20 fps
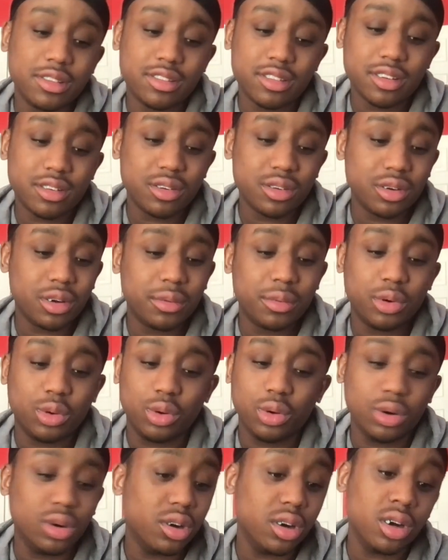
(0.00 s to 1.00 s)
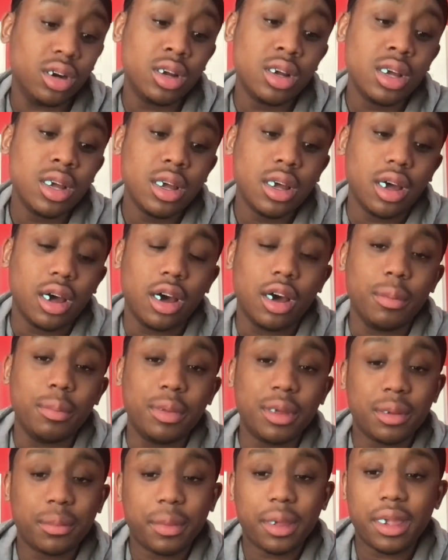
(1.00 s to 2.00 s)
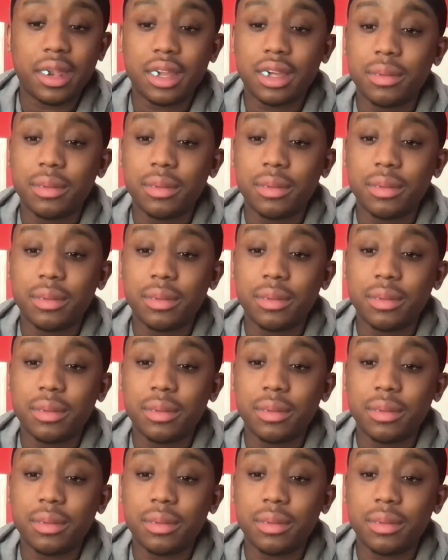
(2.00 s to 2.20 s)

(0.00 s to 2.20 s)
center or a big man.